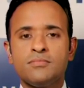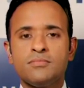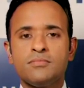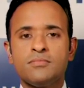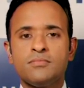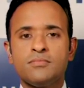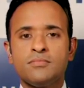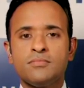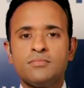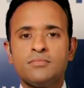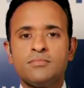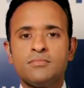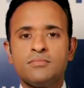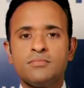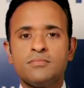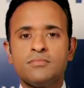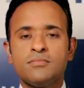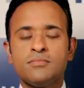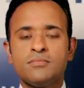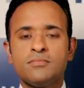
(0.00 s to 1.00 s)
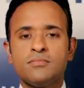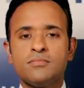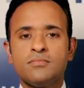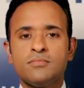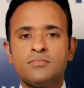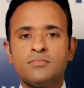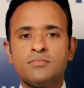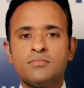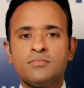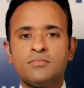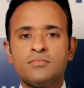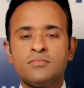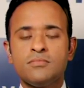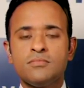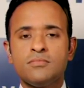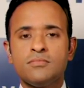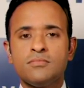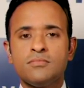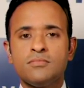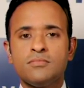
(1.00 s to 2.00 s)

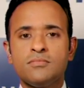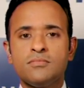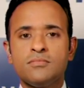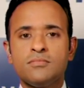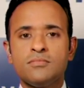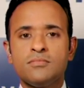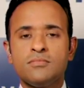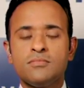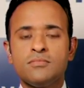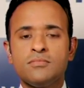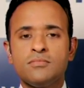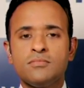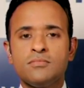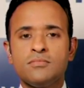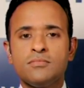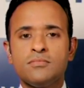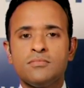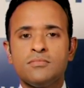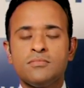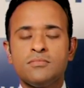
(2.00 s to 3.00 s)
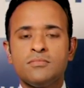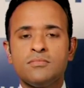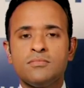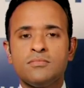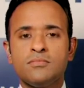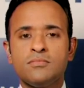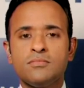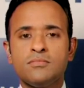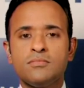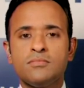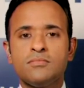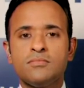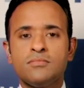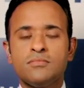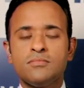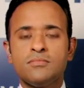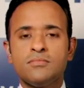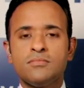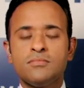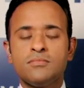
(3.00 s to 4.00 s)

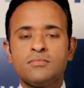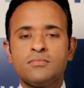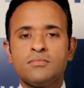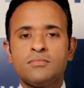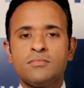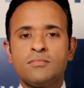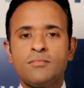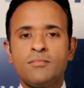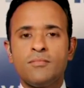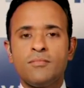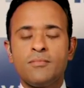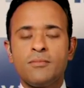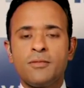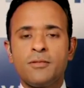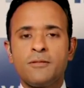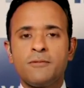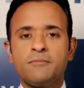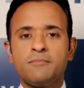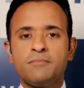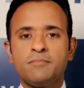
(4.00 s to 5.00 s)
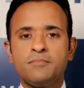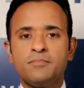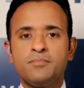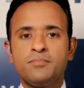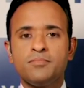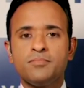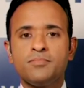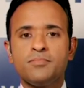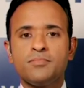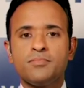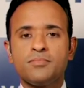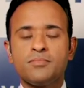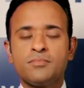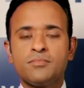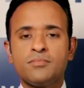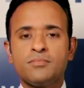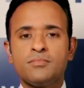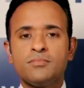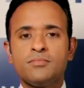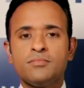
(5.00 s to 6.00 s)

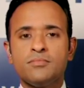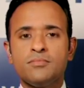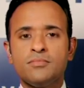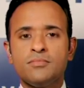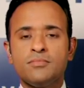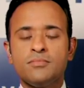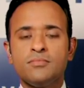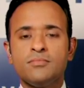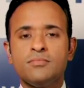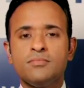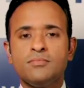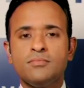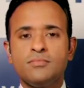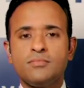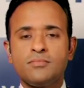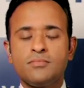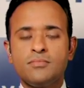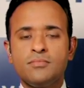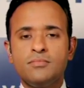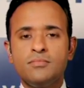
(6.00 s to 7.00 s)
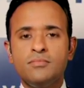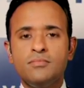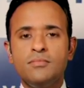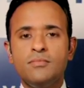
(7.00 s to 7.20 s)
[no speech]